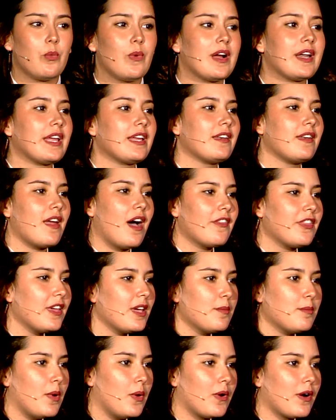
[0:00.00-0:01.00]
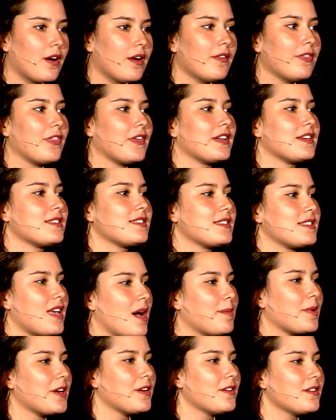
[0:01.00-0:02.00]
wanting nothing more than a
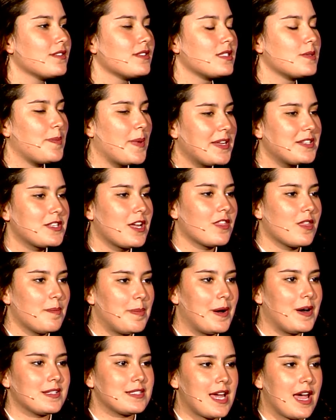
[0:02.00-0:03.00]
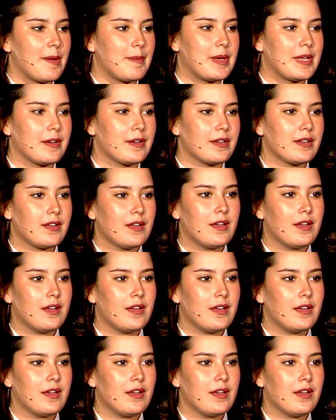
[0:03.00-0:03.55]
summer spent on the ball diamond.